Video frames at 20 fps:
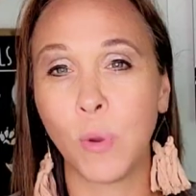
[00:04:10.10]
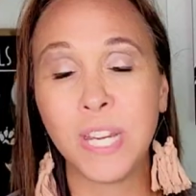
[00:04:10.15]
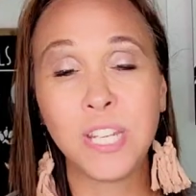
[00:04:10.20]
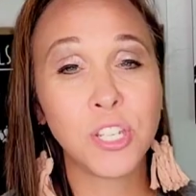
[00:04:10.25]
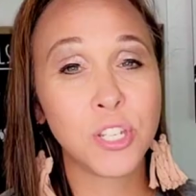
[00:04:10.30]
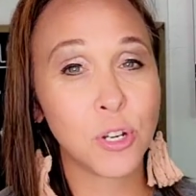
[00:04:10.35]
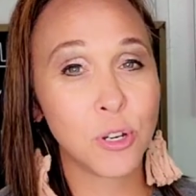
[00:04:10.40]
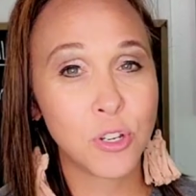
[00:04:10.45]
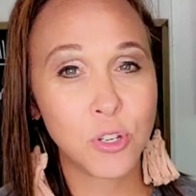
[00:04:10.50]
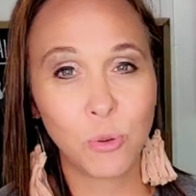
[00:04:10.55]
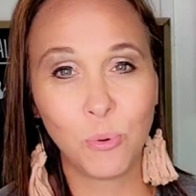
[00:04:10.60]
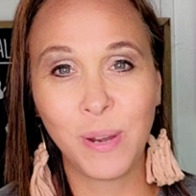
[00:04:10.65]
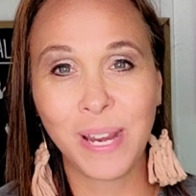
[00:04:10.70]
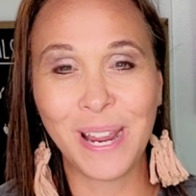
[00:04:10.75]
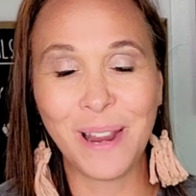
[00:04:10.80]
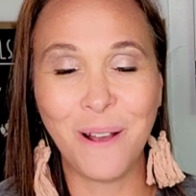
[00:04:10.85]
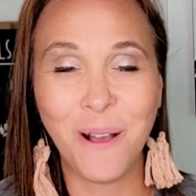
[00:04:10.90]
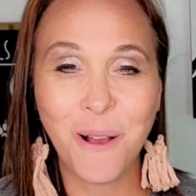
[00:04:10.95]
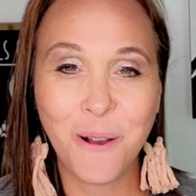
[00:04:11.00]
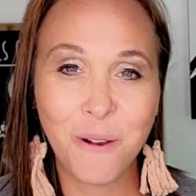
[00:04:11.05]
research when we
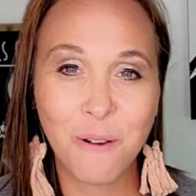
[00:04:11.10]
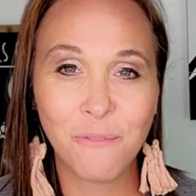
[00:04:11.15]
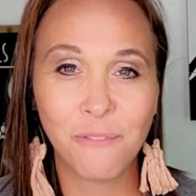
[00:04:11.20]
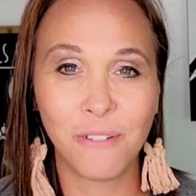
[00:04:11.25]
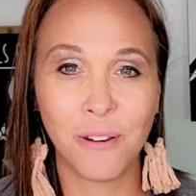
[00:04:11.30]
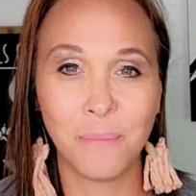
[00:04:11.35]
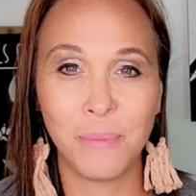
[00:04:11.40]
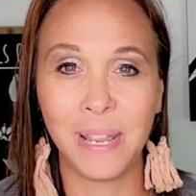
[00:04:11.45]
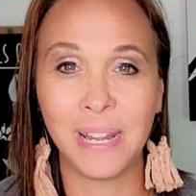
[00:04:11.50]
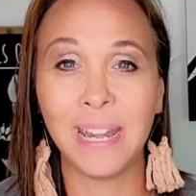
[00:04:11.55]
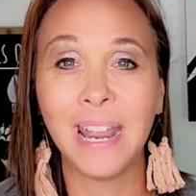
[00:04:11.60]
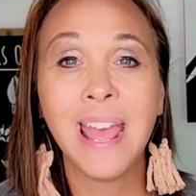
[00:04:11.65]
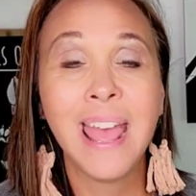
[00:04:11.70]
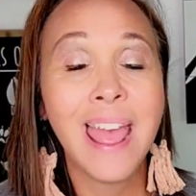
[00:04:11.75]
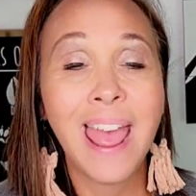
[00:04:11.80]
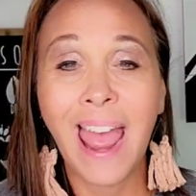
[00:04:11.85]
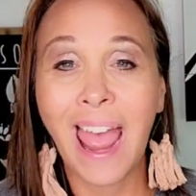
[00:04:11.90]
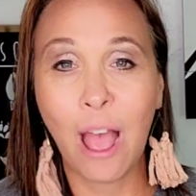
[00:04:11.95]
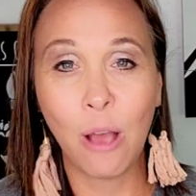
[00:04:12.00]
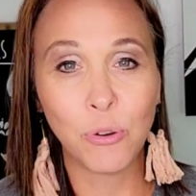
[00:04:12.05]
get home from an
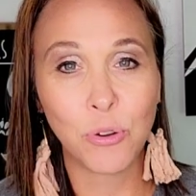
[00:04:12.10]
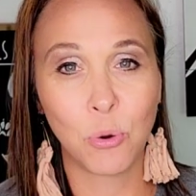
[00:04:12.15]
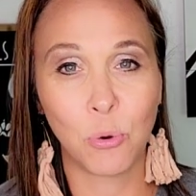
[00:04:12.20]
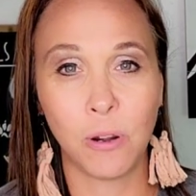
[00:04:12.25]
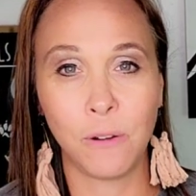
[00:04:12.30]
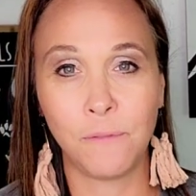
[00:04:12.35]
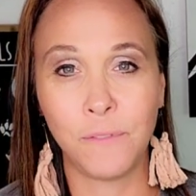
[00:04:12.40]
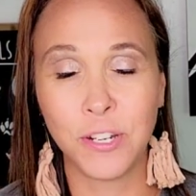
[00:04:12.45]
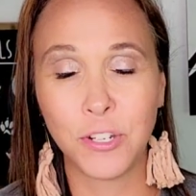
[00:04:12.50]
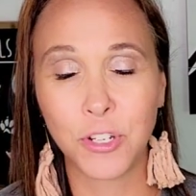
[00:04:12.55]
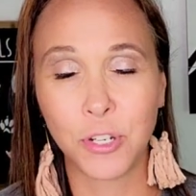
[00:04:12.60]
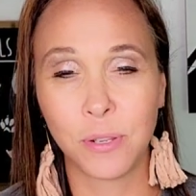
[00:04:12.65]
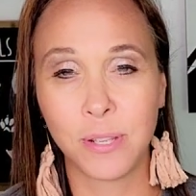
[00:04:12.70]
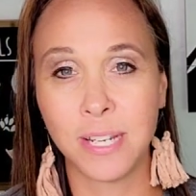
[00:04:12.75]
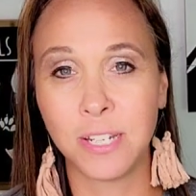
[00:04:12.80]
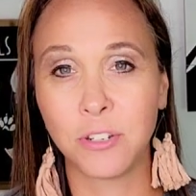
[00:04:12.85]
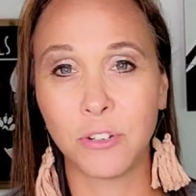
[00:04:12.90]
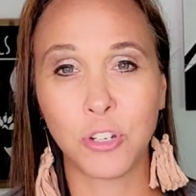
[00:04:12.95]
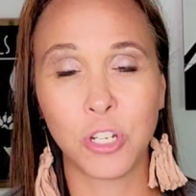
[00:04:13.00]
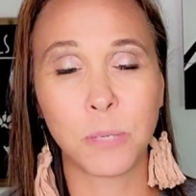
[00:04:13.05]
outdoor adventure.
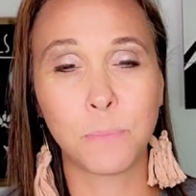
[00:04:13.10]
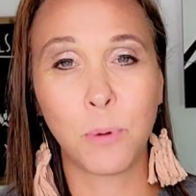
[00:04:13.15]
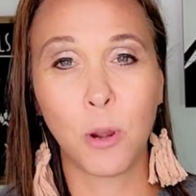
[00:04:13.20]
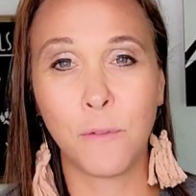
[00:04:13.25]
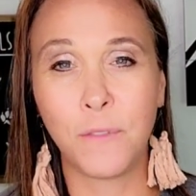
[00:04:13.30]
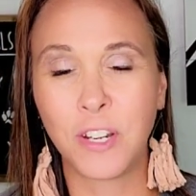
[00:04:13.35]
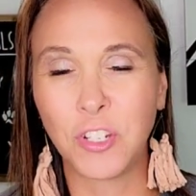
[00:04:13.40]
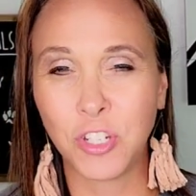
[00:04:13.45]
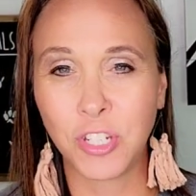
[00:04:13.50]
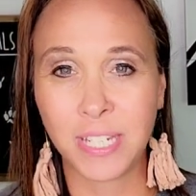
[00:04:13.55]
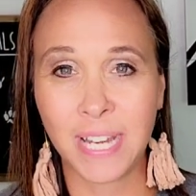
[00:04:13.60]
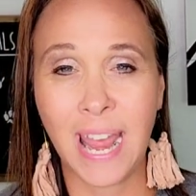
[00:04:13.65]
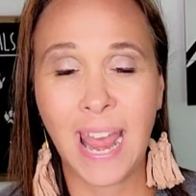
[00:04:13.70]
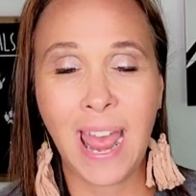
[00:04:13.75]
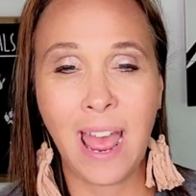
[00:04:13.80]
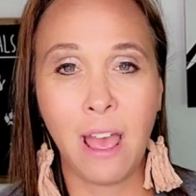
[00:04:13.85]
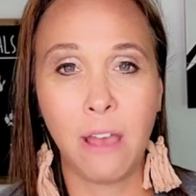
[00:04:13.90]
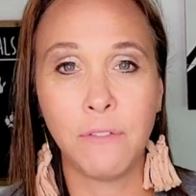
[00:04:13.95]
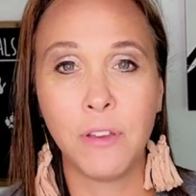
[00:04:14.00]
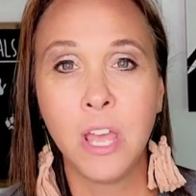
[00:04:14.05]
These are just perfect just to
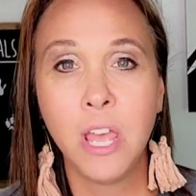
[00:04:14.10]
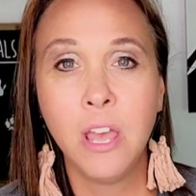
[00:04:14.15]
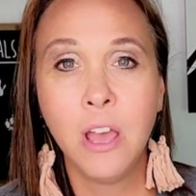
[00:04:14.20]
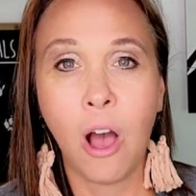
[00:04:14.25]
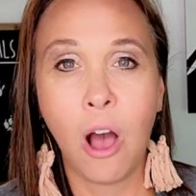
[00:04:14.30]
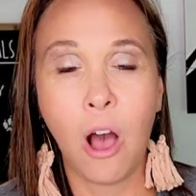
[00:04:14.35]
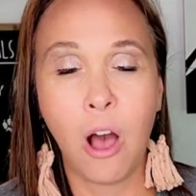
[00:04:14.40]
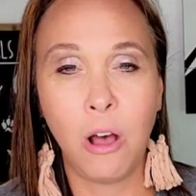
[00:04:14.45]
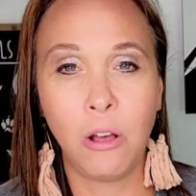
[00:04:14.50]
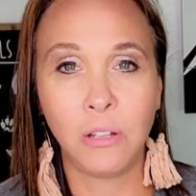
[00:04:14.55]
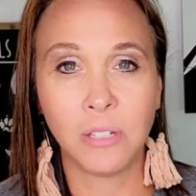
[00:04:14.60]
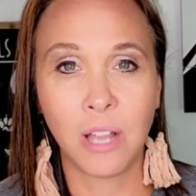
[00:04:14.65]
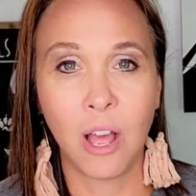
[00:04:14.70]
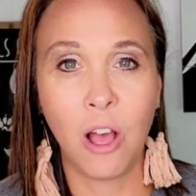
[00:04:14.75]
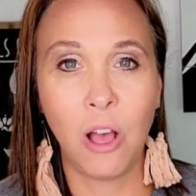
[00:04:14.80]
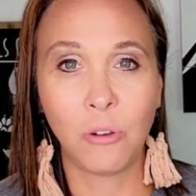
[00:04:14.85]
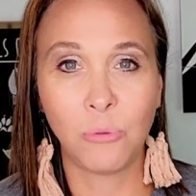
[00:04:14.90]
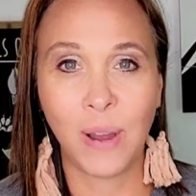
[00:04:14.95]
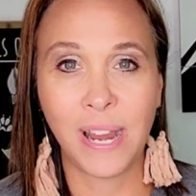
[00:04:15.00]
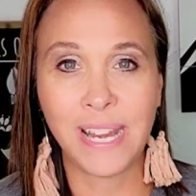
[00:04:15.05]
have
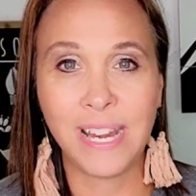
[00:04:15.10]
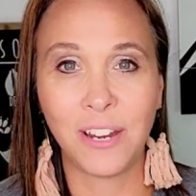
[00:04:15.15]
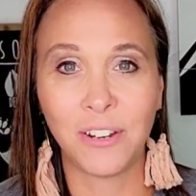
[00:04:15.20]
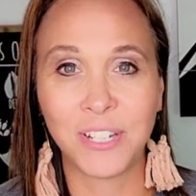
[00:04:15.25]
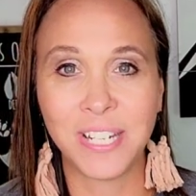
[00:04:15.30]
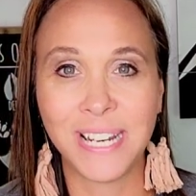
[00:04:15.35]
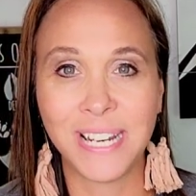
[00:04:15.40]
all right here